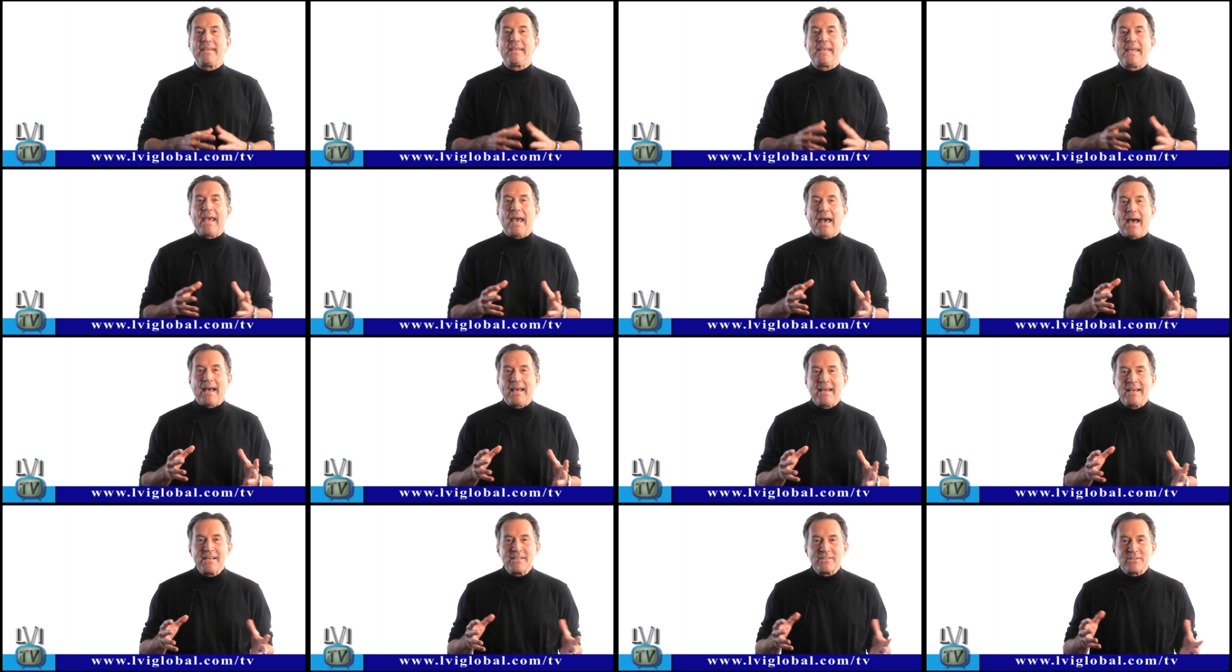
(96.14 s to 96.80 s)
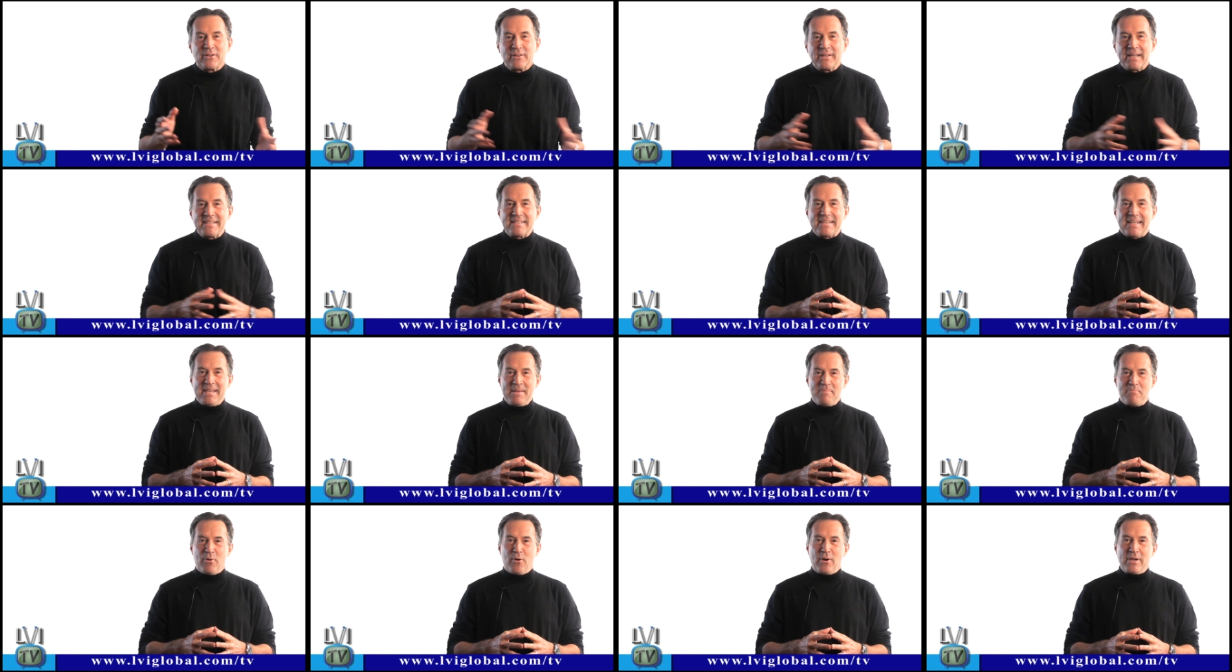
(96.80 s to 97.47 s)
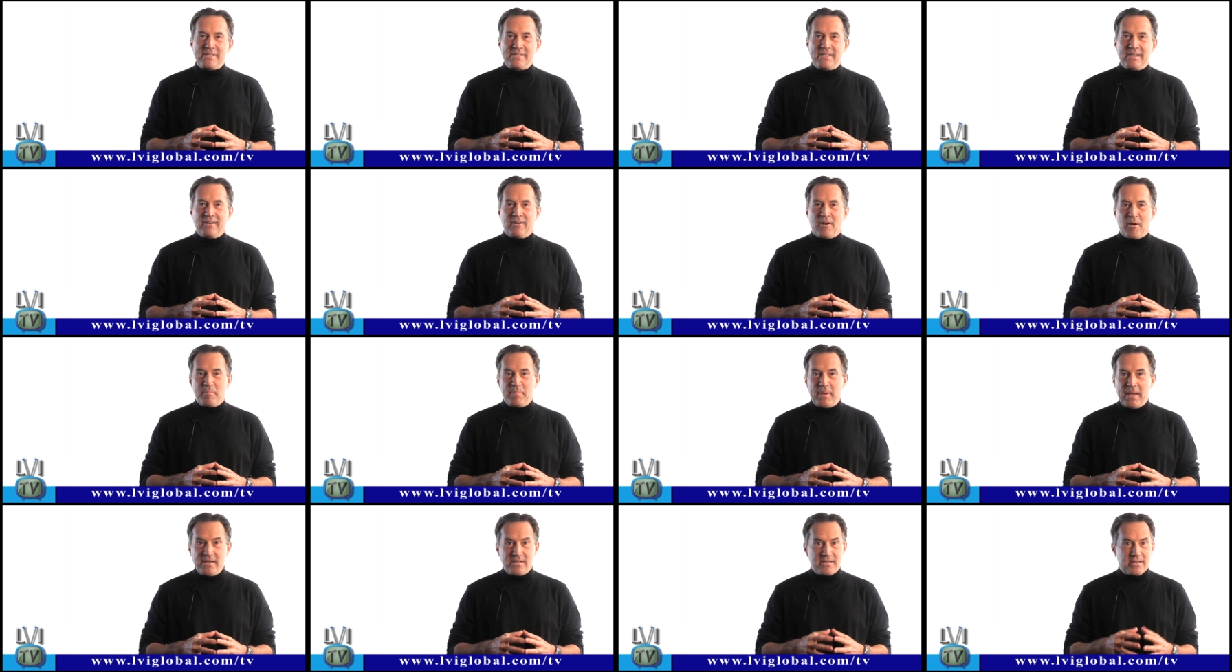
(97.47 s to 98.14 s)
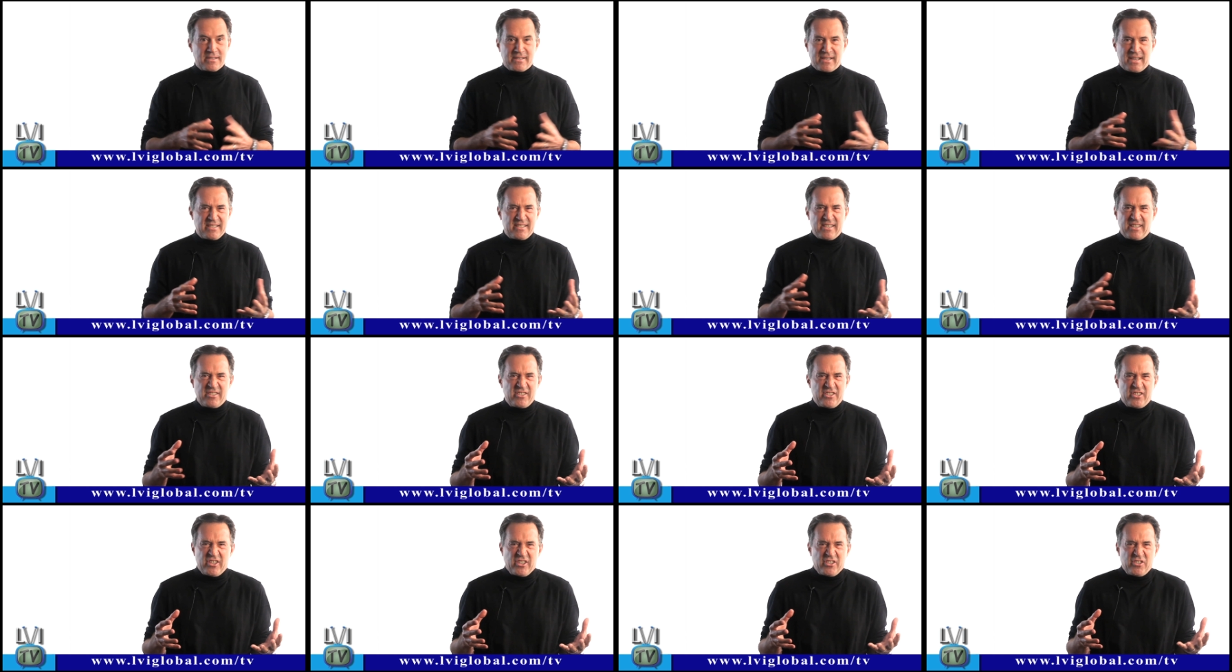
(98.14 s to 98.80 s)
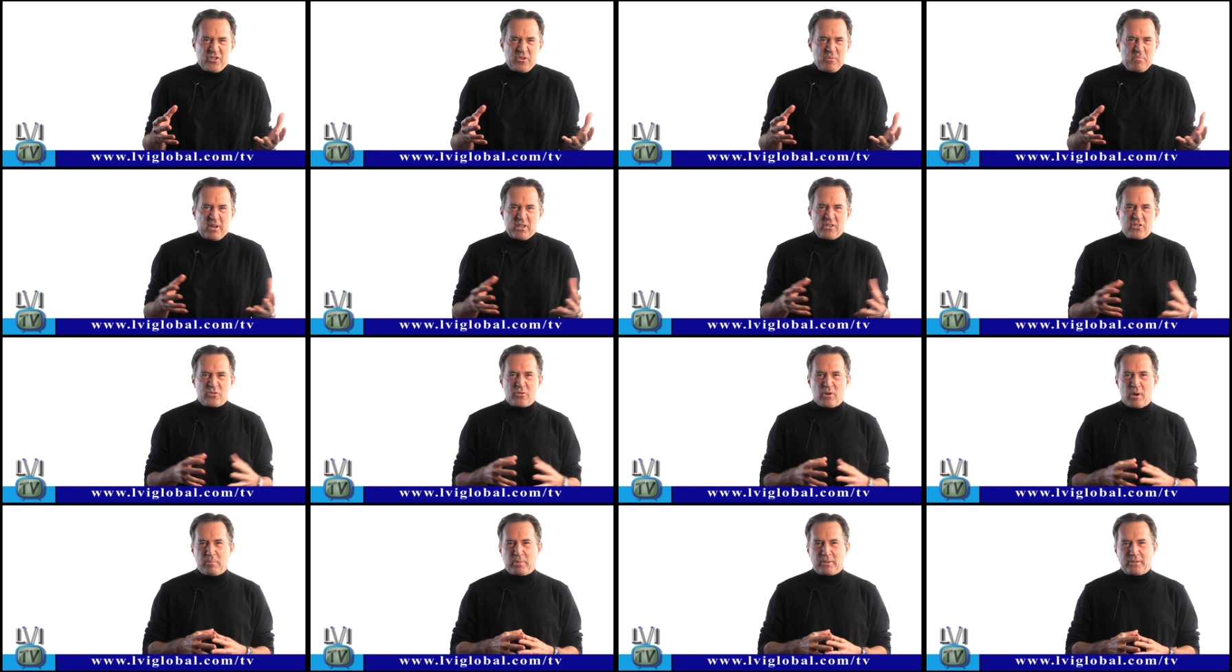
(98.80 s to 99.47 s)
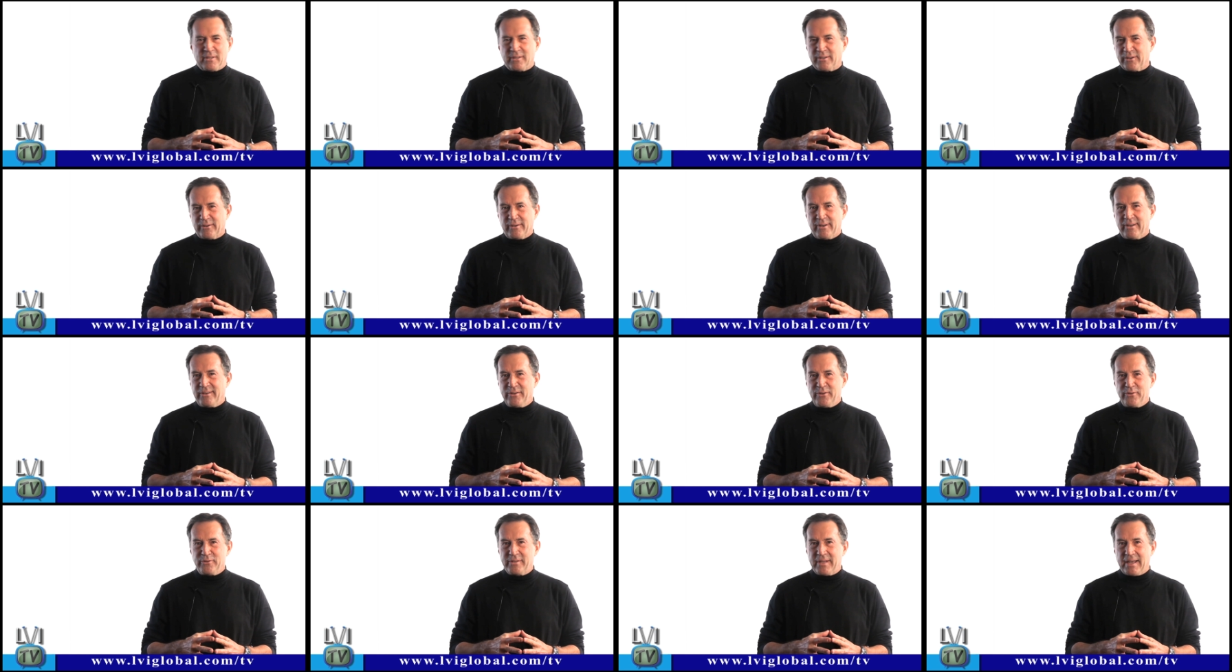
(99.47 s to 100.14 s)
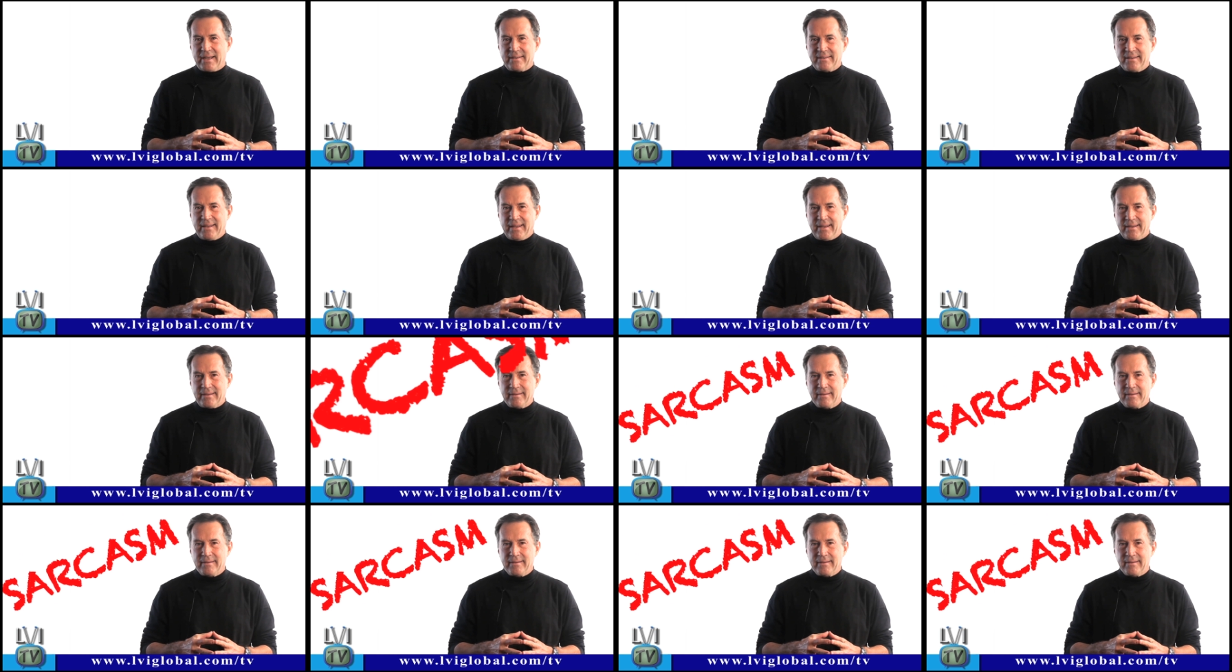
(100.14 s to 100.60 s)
Yeah, so let's keep poisoning our patients because it's just too much trouble to learn a new technique.